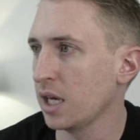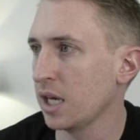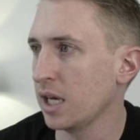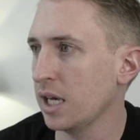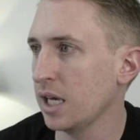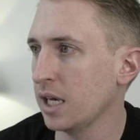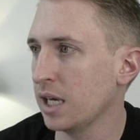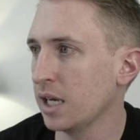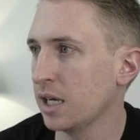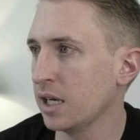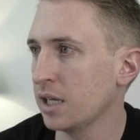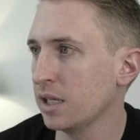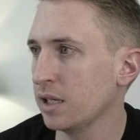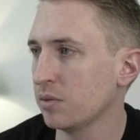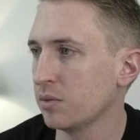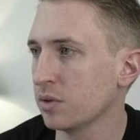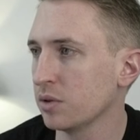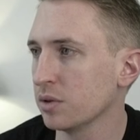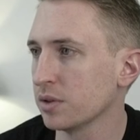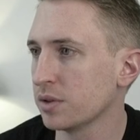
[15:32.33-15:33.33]
And
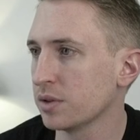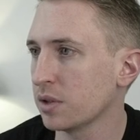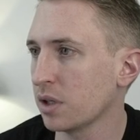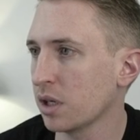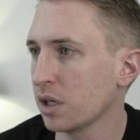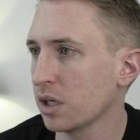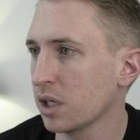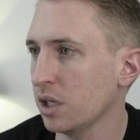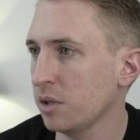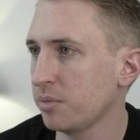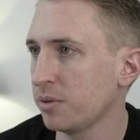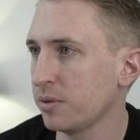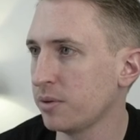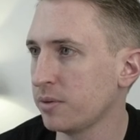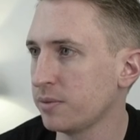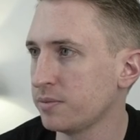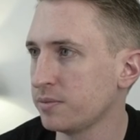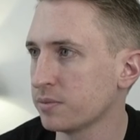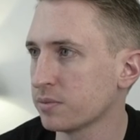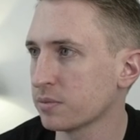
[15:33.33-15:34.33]
it will start up.
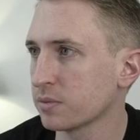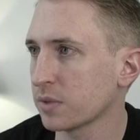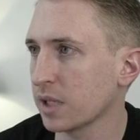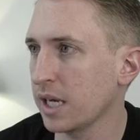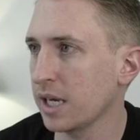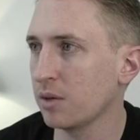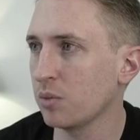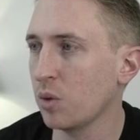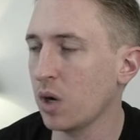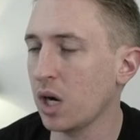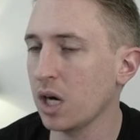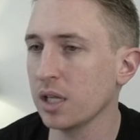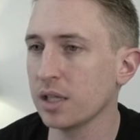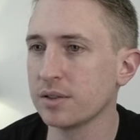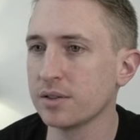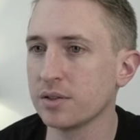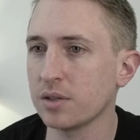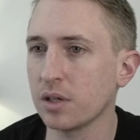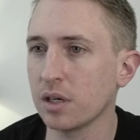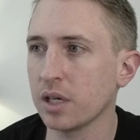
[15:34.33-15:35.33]
And while
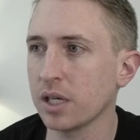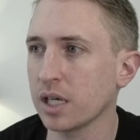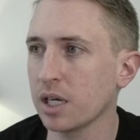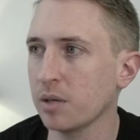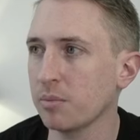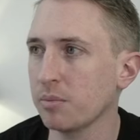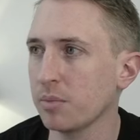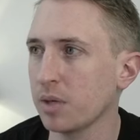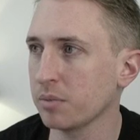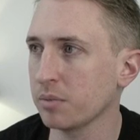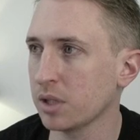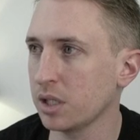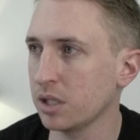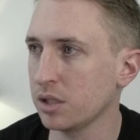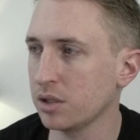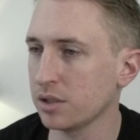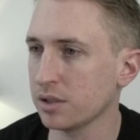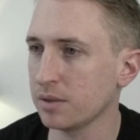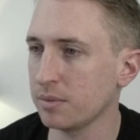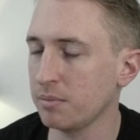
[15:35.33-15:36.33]
it's starting up, going to
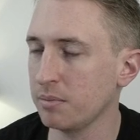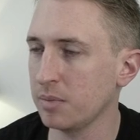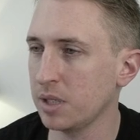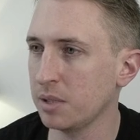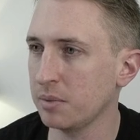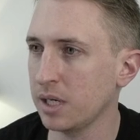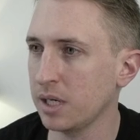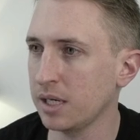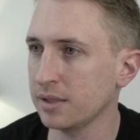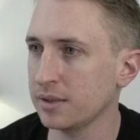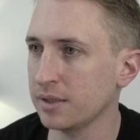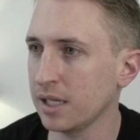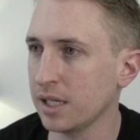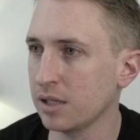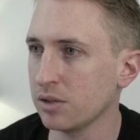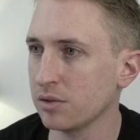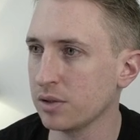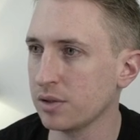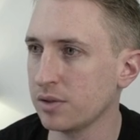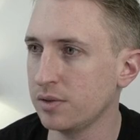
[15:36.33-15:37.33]
just minimize
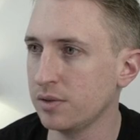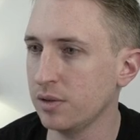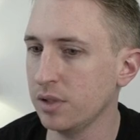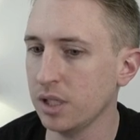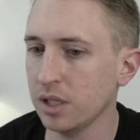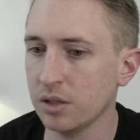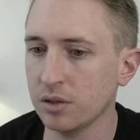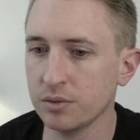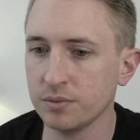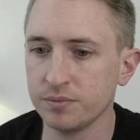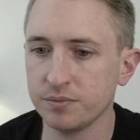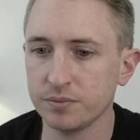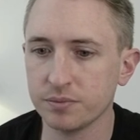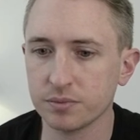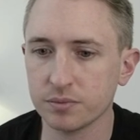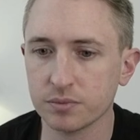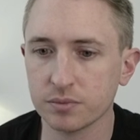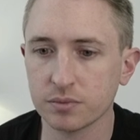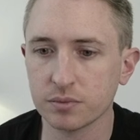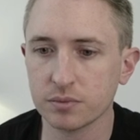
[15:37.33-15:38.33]
Android Studio.
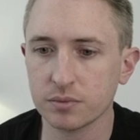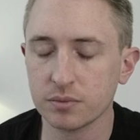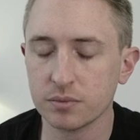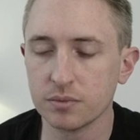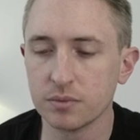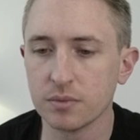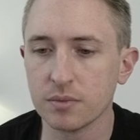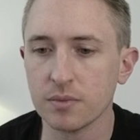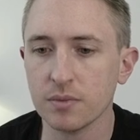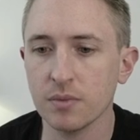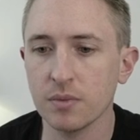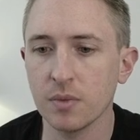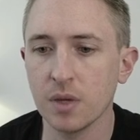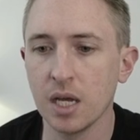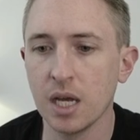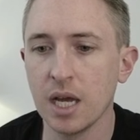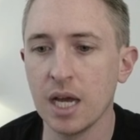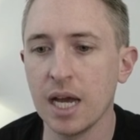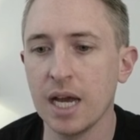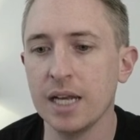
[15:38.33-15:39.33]

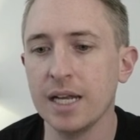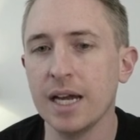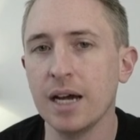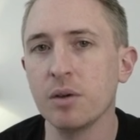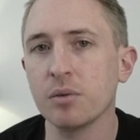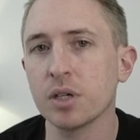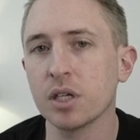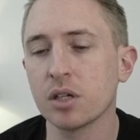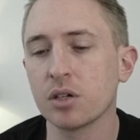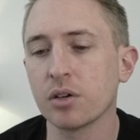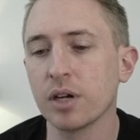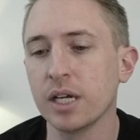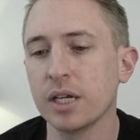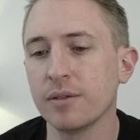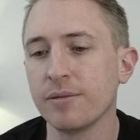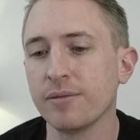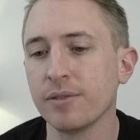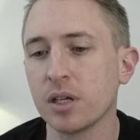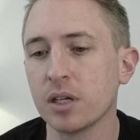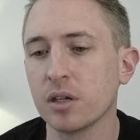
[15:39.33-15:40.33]
And now I'm going to create a
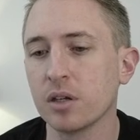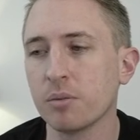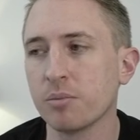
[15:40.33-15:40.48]
Flutter